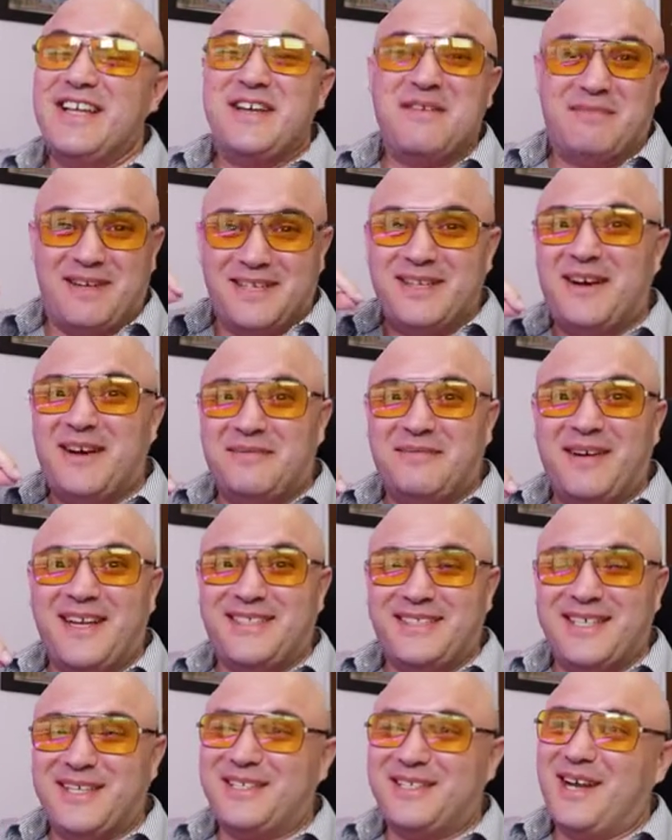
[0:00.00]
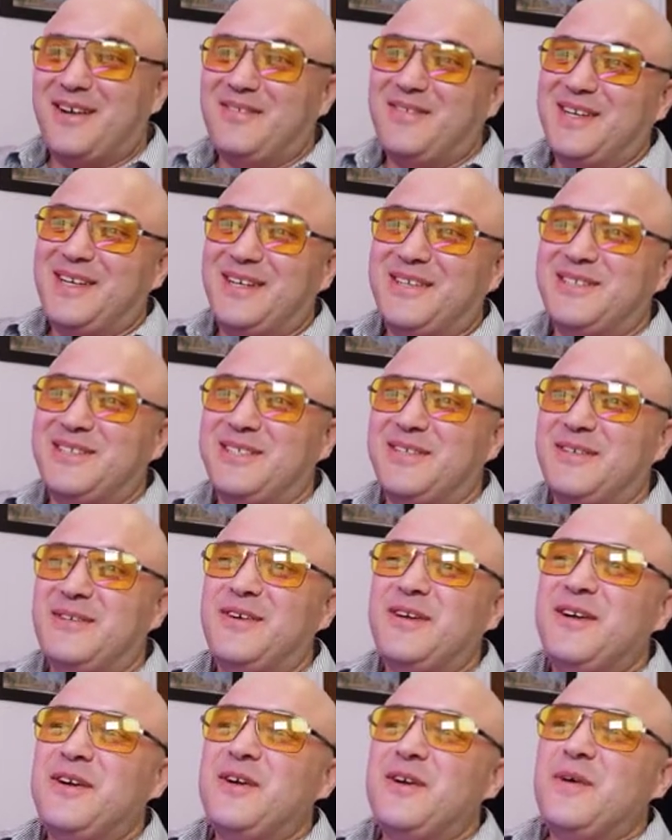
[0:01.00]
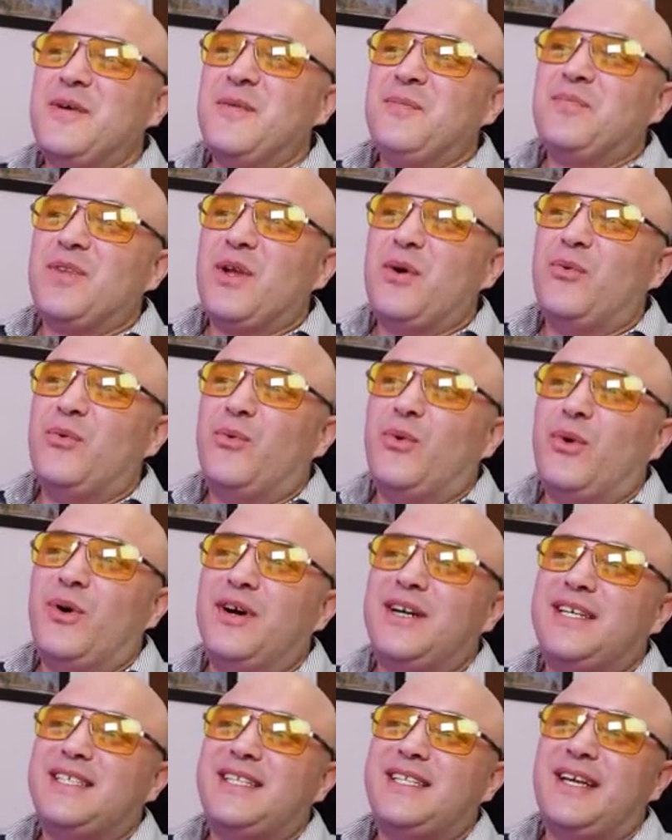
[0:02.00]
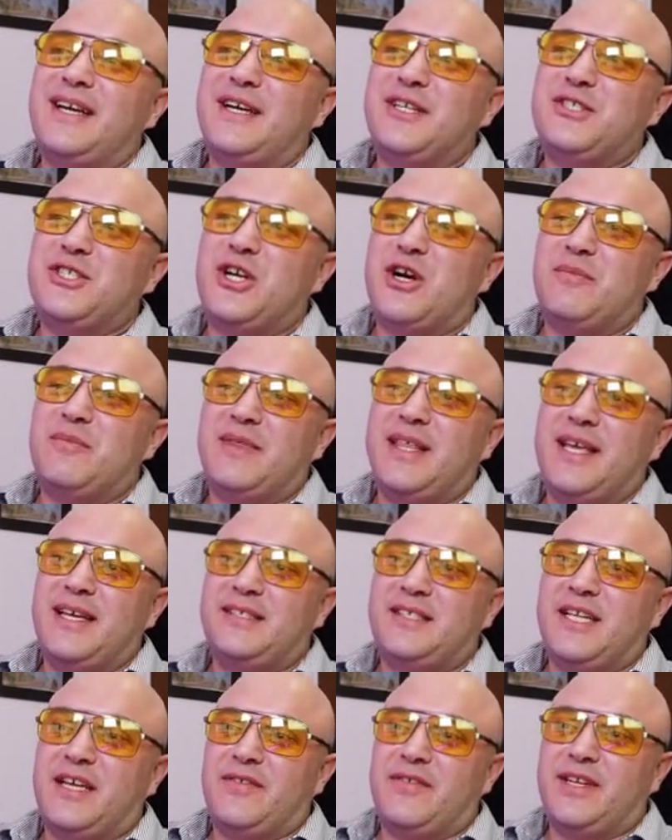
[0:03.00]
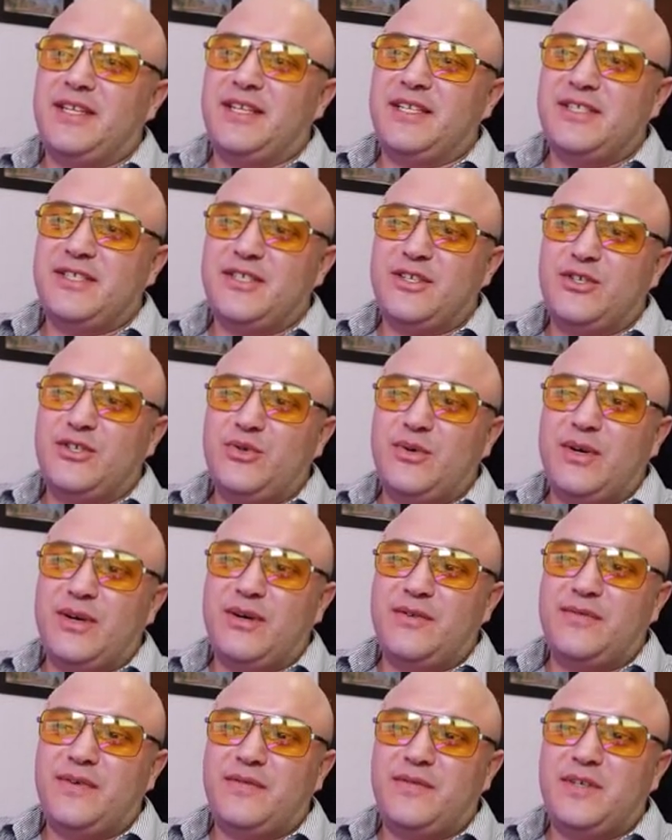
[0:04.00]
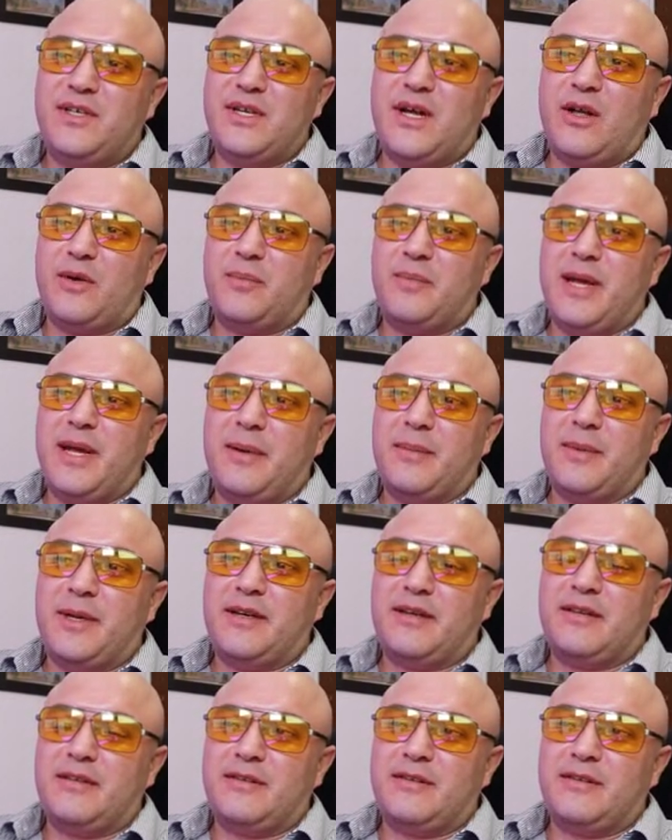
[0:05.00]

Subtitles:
My daughter makes TikTok videos too. Works like a charm. Thanks, David. This is a $250 payment.